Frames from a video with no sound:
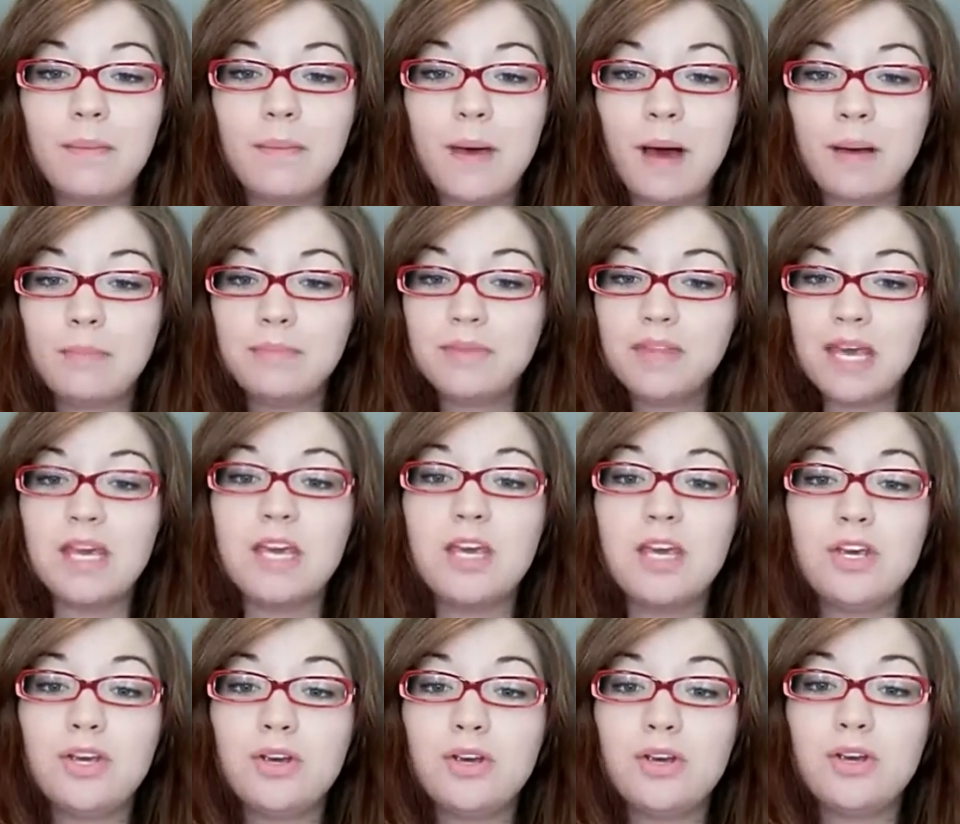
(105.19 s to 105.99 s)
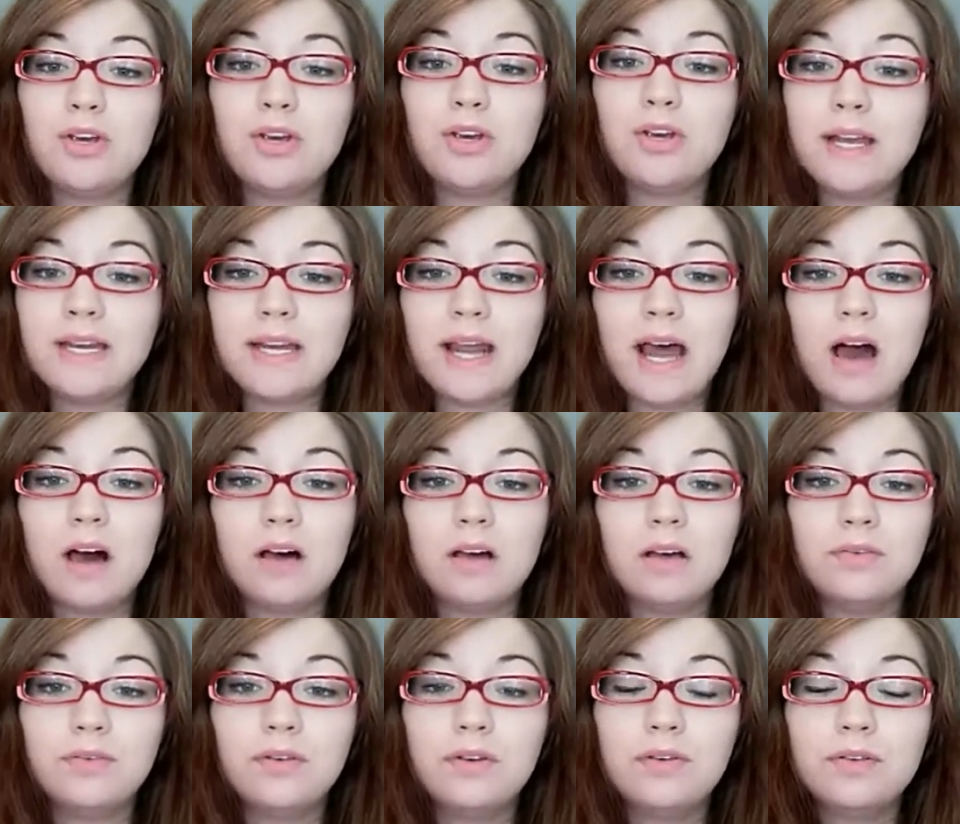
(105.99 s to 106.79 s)
I'm thanking you right
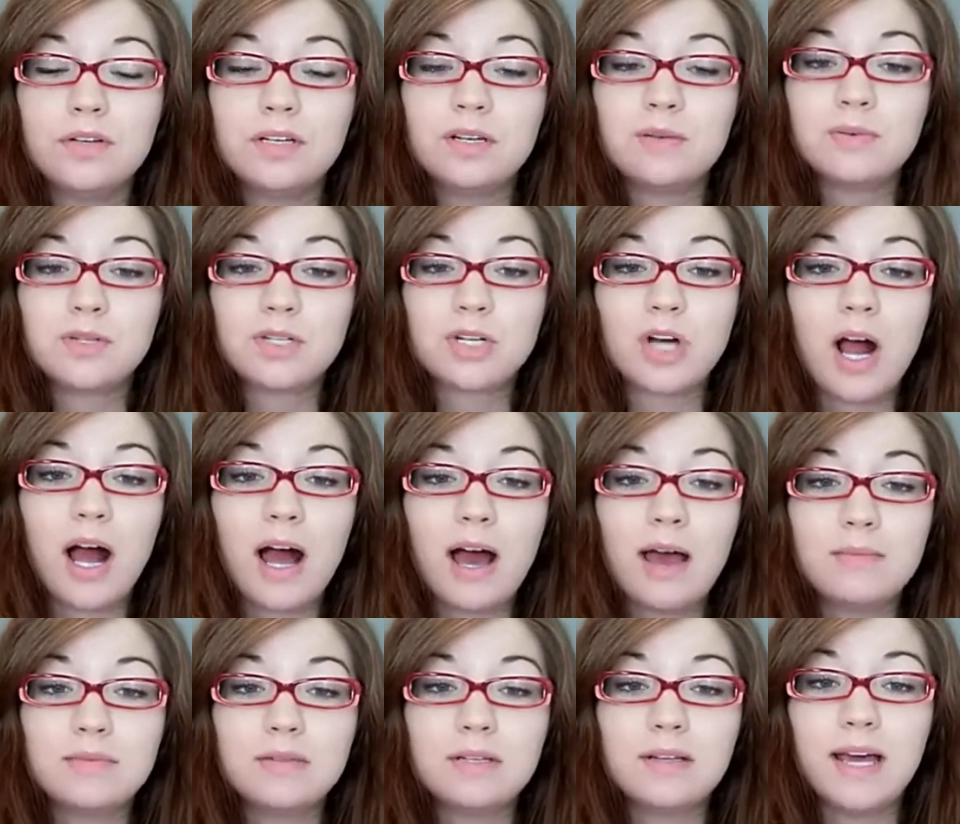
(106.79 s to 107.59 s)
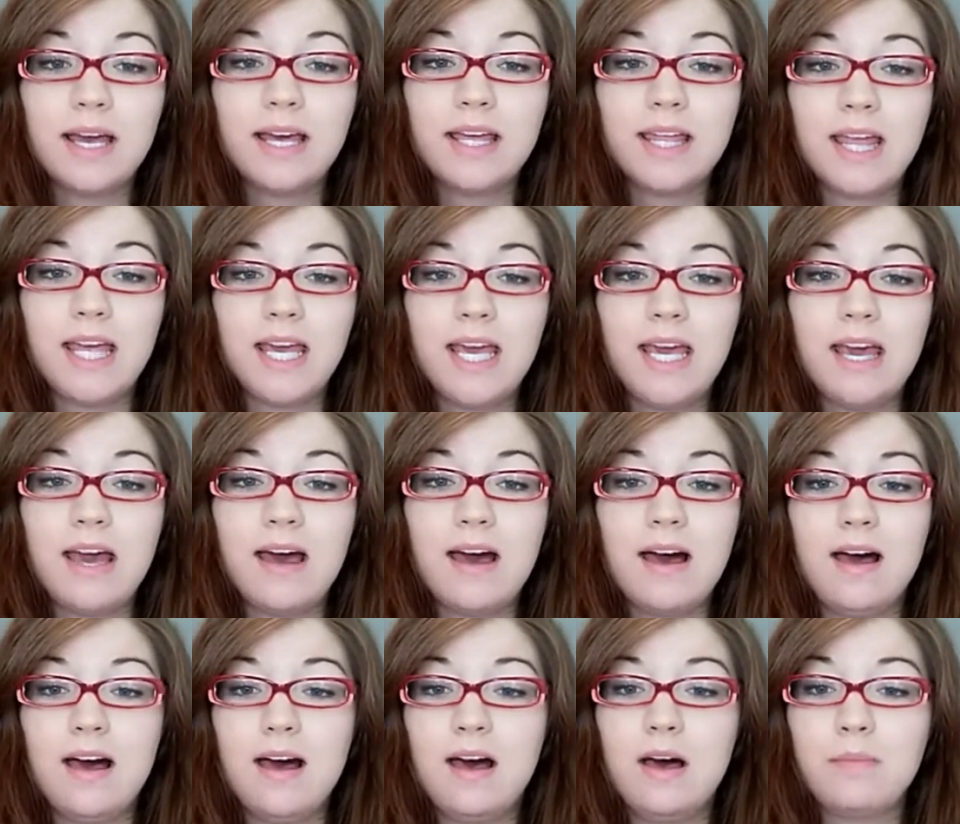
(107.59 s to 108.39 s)
now. If you've subscribed lately,
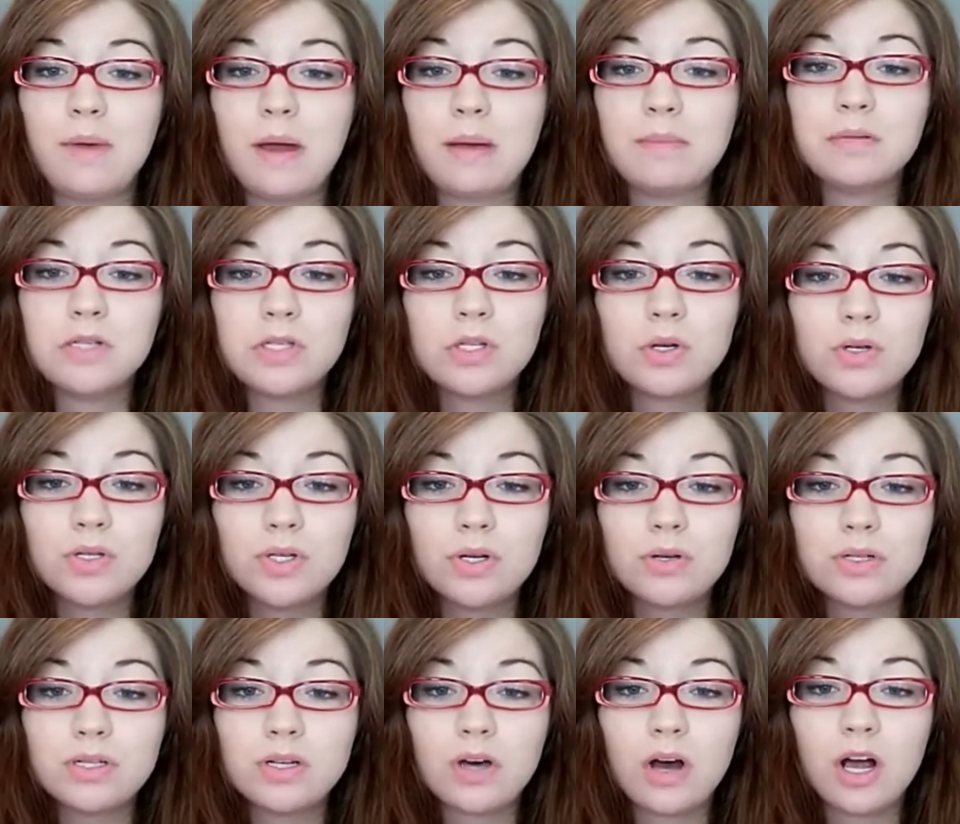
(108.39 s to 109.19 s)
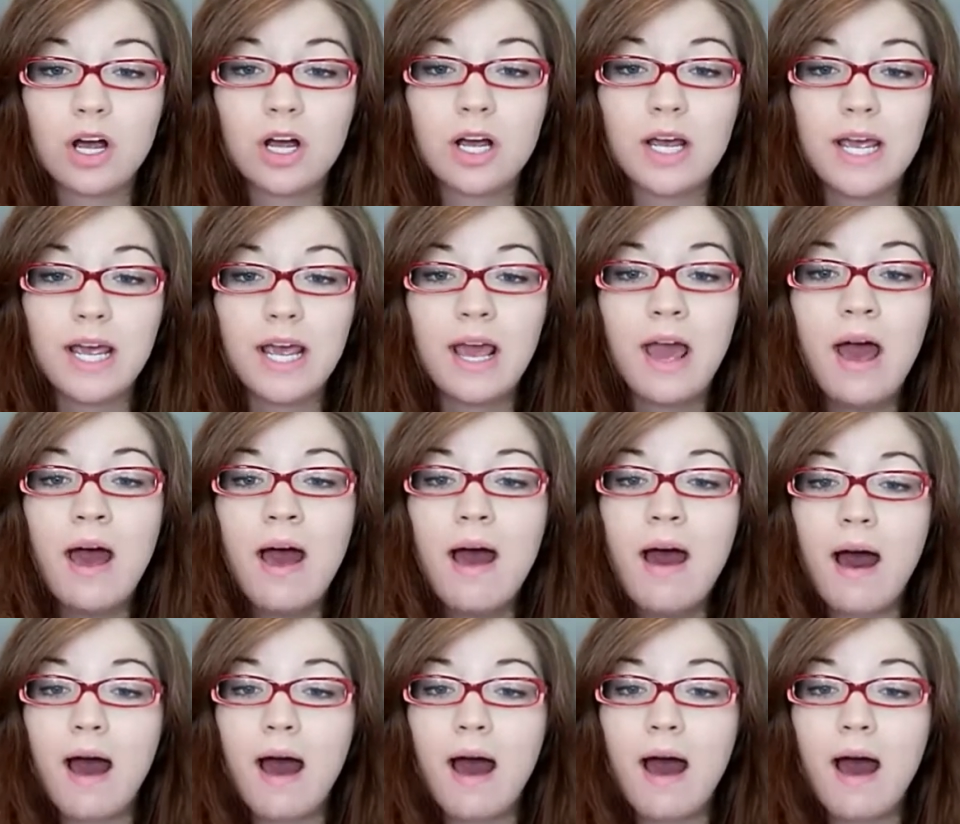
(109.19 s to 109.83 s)
I'm so sorry.